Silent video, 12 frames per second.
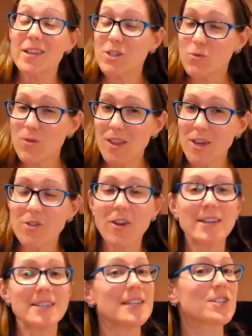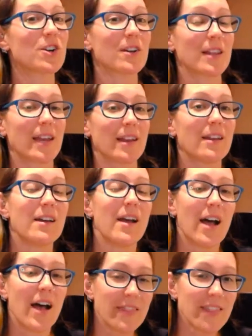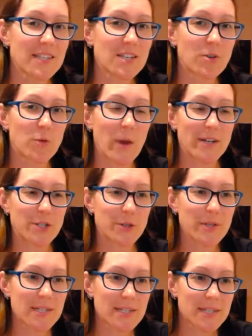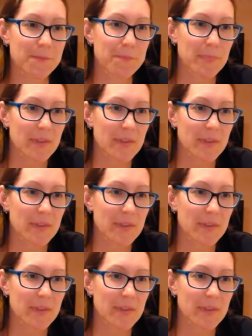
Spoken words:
That's a really good idea, Darlene. That's a good way to do it.